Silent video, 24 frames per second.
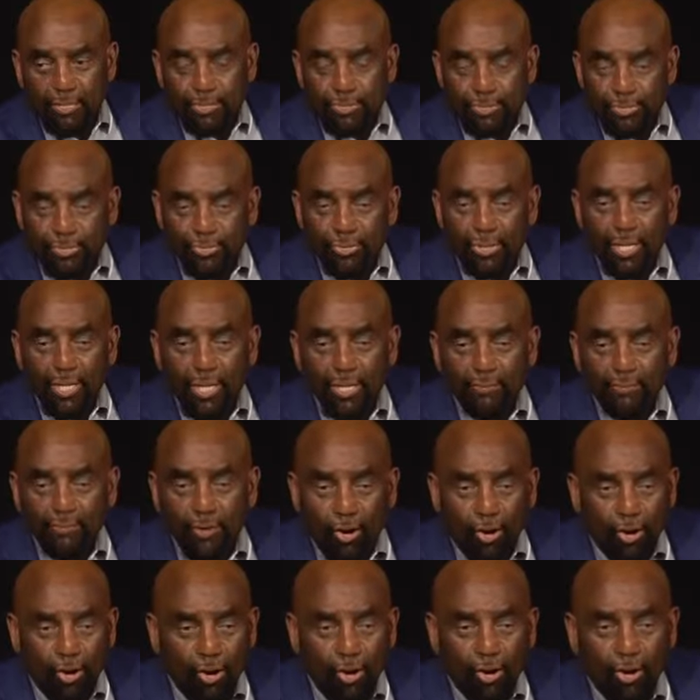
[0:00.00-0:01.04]
You love
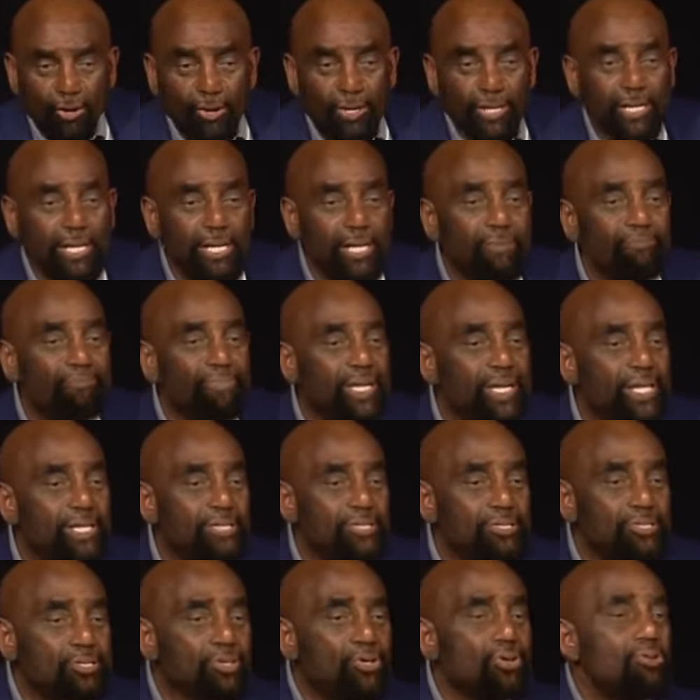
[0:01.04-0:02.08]
all, and it ain't
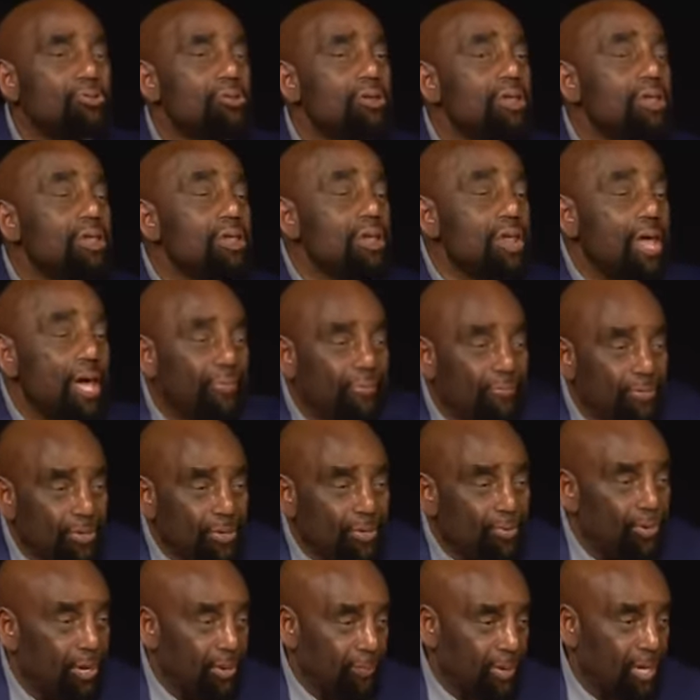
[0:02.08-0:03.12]
based on
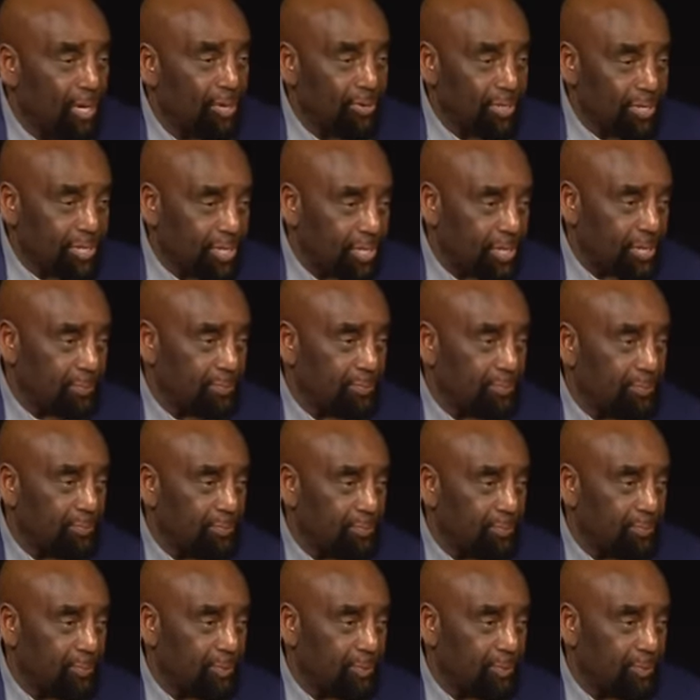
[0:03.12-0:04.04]
nothing about them.